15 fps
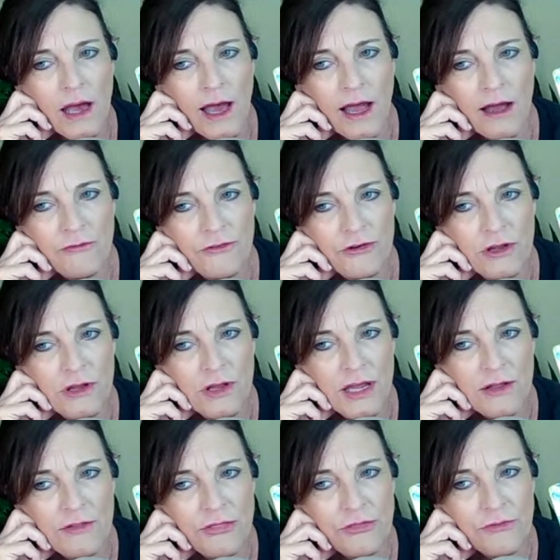after you
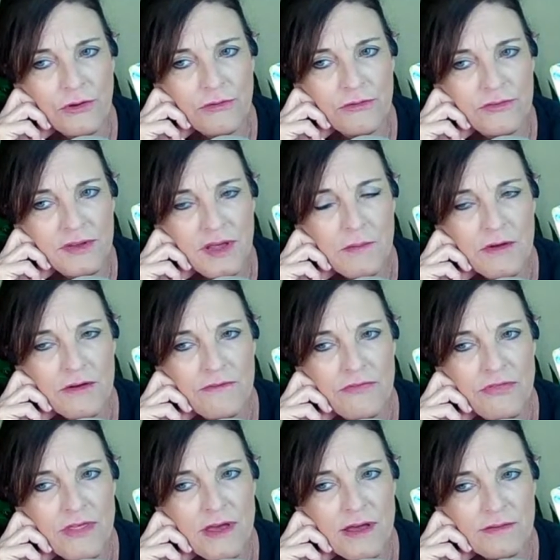get through some
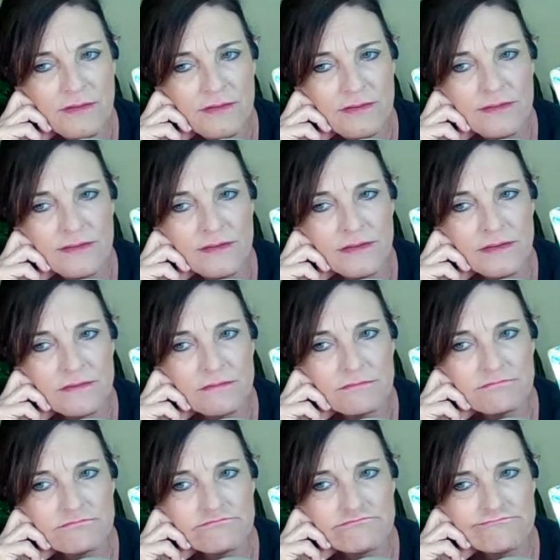of this
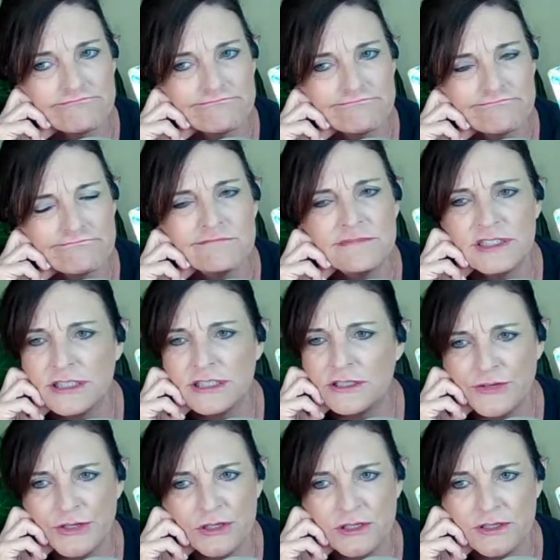
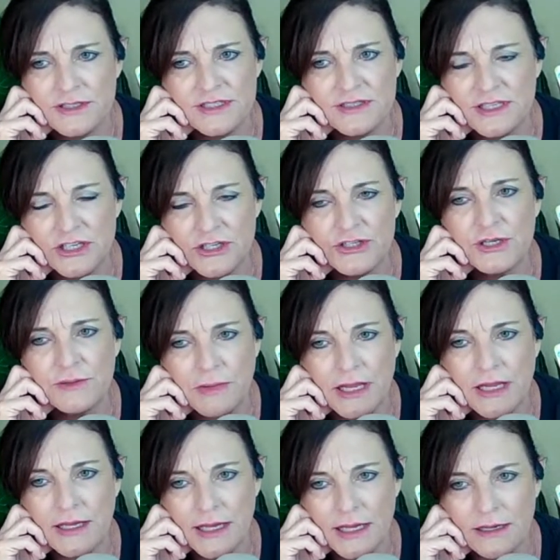difficult decision
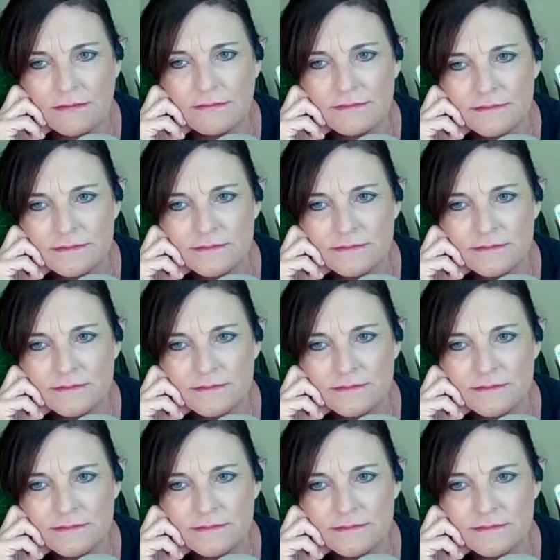making.